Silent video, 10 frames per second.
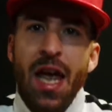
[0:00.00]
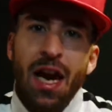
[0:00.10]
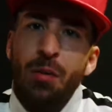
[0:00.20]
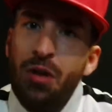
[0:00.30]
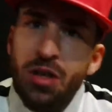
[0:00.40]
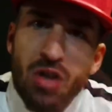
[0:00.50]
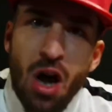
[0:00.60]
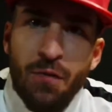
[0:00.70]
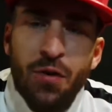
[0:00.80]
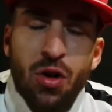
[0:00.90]
and I'm going to
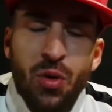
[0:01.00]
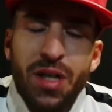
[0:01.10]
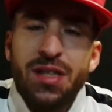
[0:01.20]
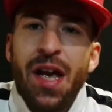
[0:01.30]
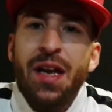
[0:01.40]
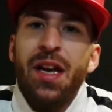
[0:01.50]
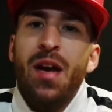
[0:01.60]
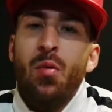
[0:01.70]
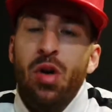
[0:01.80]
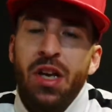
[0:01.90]
talk for a quick second,
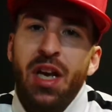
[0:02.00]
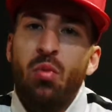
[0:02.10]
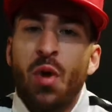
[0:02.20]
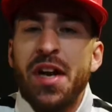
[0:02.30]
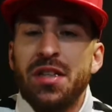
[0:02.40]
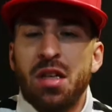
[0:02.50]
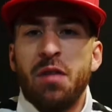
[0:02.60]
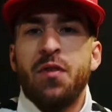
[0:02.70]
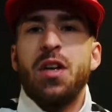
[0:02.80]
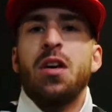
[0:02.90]
and we're going to get right into
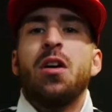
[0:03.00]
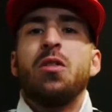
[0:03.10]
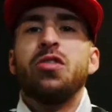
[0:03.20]
the video.